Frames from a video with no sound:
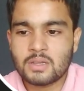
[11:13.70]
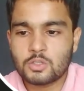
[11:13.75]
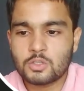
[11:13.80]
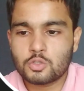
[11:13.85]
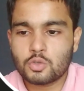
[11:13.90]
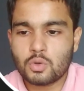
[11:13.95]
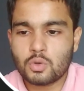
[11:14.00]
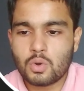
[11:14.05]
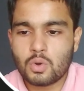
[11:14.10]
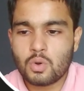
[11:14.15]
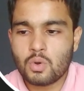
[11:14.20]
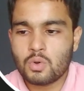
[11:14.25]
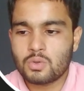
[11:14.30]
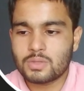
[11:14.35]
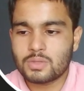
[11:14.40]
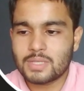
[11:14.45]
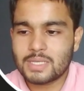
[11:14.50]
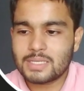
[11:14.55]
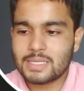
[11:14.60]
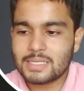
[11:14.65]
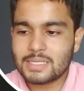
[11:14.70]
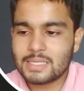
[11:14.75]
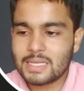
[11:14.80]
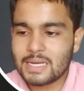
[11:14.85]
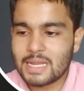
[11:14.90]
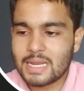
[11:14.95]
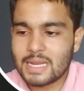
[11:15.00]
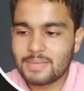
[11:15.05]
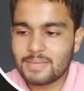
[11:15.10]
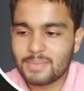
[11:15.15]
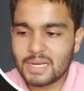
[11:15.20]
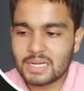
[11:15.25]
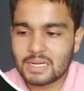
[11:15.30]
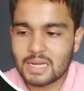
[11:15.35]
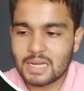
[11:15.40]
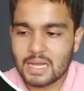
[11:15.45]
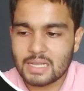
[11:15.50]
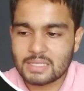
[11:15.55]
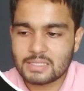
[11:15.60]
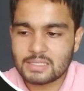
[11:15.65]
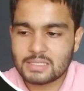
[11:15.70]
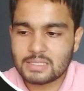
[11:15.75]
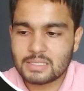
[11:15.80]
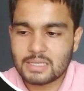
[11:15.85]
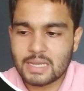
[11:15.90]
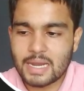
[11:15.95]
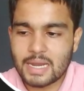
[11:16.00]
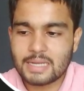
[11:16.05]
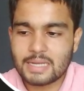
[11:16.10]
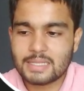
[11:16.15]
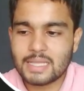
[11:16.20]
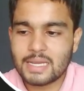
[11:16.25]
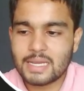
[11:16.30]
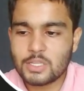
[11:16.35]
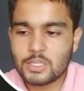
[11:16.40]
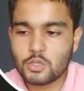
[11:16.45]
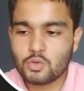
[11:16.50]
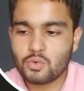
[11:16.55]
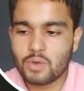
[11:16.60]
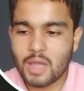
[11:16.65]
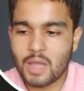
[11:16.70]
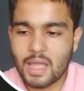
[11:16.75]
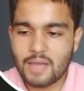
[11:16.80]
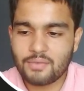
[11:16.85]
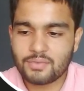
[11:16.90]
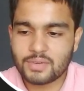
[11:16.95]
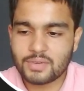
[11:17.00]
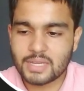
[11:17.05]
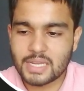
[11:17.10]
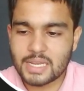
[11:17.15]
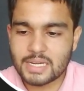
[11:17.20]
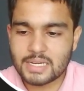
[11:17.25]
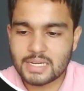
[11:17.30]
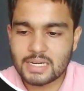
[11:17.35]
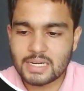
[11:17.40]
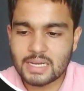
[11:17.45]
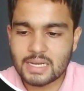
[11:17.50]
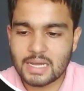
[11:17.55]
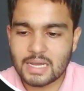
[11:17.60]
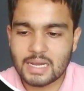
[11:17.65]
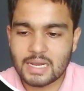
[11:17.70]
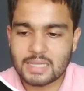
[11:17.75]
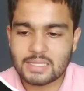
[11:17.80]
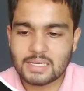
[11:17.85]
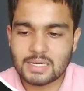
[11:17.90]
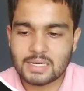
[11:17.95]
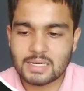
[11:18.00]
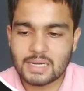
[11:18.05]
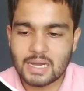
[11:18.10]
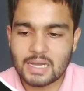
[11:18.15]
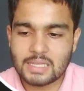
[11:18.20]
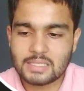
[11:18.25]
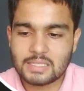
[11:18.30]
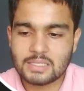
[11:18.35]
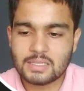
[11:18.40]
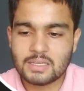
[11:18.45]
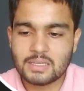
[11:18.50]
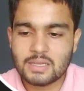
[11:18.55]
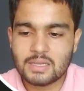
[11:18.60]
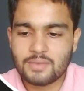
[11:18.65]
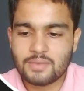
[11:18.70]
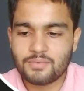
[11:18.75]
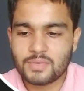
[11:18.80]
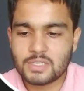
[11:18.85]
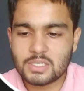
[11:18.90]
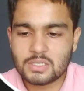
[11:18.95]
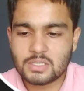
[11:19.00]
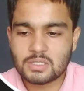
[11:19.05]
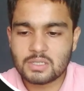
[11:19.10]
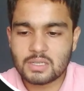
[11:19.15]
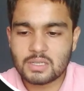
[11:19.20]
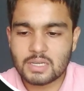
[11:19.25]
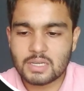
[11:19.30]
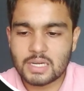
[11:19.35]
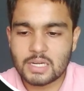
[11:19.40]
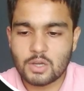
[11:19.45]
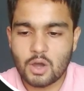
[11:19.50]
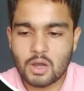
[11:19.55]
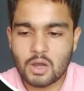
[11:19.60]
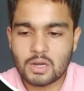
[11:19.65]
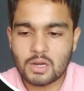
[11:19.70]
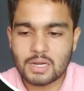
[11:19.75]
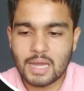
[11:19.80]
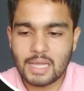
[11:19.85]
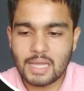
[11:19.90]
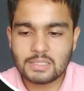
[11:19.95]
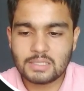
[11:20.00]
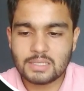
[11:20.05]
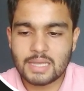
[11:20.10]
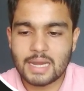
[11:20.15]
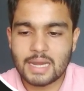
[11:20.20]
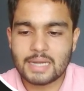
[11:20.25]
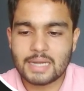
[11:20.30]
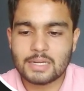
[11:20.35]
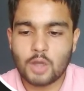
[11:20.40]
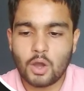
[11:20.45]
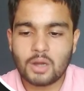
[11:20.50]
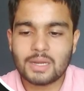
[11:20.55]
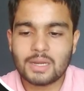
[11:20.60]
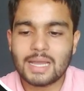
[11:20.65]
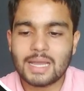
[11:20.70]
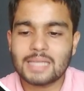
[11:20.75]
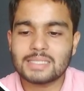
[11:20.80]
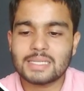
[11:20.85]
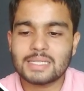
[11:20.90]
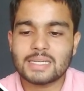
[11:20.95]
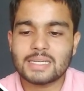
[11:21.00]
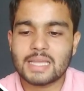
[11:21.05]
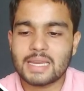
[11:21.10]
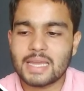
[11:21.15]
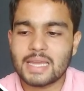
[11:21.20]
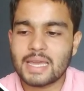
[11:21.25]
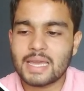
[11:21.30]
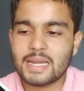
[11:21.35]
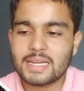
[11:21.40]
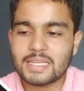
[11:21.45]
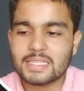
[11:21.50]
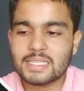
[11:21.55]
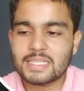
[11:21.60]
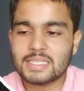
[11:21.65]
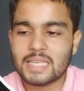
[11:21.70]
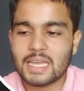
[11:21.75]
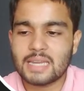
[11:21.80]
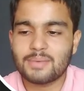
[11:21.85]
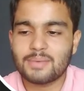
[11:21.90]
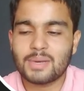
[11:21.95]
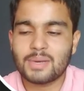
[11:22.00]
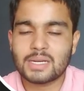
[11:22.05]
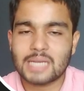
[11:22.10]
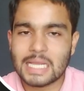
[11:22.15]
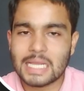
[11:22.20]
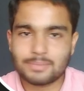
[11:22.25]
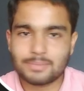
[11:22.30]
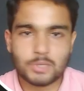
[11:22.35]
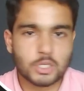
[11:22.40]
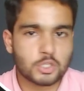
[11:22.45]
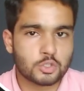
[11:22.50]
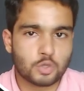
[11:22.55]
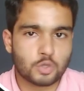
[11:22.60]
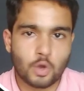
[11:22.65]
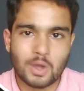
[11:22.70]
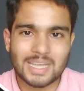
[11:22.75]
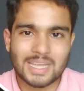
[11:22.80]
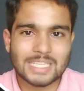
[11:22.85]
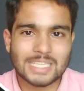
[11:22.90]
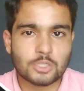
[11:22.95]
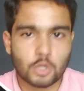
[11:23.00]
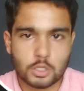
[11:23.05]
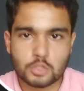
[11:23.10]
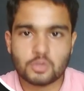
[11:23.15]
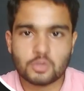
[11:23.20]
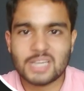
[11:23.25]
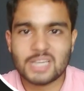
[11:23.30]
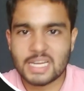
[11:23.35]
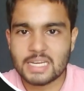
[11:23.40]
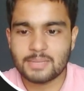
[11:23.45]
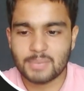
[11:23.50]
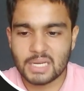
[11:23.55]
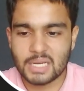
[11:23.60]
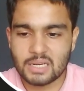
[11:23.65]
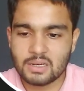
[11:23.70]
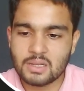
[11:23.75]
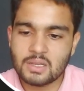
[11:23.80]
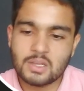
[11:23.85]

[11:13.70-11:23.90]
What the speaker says: So this is an animal class, and then you have created another class which is a dog class, and dog class is inheriting this animal class because dog is also an animal.